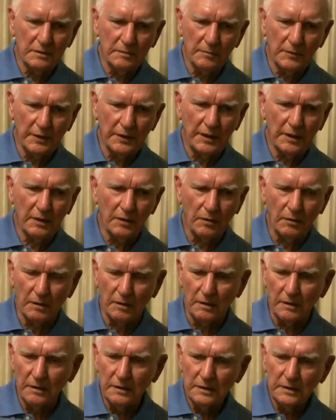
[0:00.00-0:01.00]
Marine
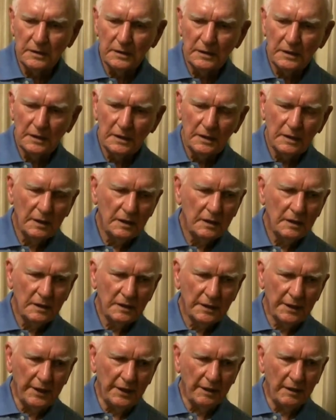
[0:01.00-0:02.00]
Corps
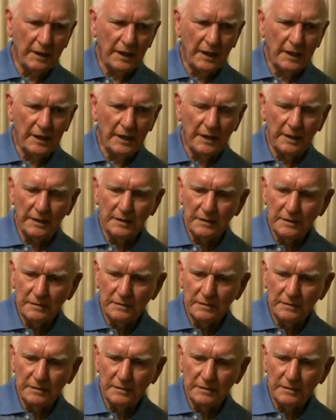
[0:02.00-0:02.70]
gear I had.